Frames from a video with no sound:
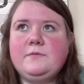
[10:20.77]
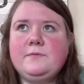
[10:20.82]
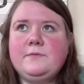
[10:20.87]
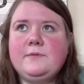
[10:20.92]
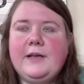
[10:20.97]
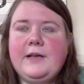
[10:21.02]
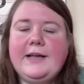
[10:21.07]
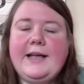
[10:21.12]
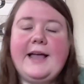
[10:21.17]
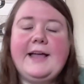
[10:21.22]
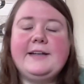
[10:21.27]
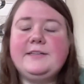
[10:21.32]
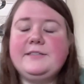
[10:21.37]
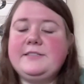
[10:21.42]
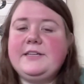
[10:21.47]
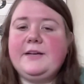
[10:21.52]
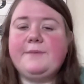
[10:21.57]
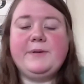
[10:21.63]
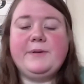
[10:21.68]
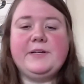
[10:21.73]
again,
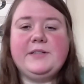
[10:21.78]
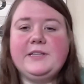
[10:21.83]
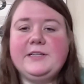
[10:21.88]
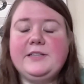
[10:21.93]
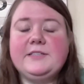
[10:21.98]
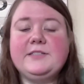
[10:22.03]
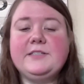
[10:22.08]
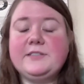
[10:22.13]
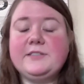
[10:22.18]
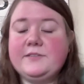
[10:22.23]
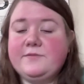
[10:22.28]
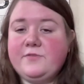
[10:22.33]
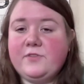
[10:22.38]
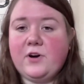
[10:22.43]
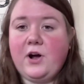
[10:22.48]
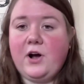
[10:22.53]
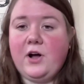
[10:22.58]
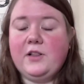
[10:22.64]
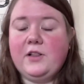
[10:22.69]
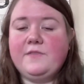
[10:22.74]
typically this isn't
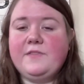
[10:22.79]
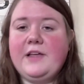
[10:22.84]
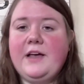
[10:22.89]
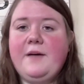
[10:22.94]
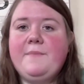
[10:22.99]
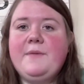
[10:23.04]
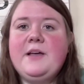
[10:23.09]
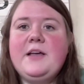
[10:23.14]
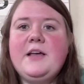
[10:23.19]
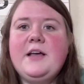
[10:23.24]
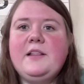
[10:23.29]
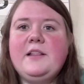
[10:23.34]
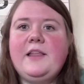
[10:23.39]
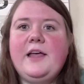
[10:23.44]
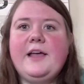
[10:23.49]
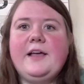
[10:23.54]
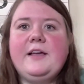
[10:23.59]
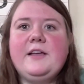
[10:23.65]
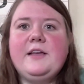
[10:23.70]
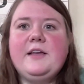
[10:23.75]
for all of them,
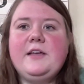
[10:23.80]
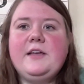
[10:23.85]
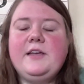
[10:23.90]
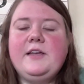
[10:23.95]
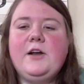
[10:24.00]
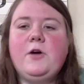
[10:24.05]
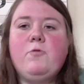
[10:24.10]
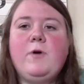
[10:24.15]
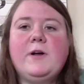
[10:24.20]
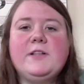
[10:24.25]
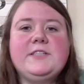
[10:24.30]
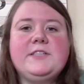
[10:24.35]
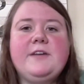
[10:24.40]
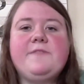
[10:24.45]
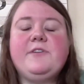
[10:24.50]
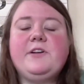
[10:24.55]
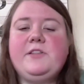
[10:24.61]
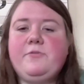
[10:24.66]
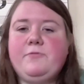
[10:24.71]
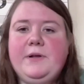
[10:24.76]
like, once
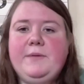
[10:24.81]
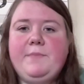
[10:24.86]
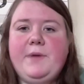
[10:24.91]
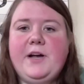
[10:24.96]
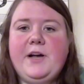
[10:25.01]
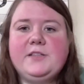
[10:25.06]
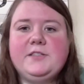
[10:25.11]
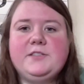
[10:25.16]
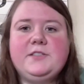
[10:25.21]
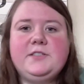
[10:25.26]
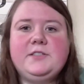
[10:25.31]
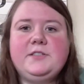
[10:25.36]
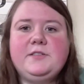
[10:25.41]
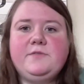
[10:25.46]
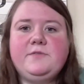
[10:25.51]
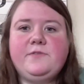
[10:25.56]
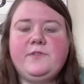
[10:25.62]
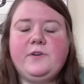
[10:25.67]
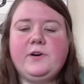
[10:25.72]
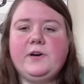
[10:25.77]
every 3 months
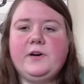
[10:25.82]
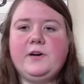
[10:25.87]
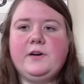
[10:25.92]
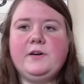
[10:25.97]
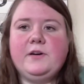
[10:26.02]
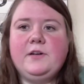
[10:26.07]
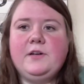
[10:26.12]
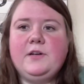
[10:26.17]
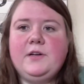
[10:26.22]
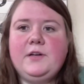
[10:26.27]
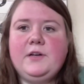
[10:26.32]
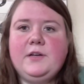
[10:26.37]
for,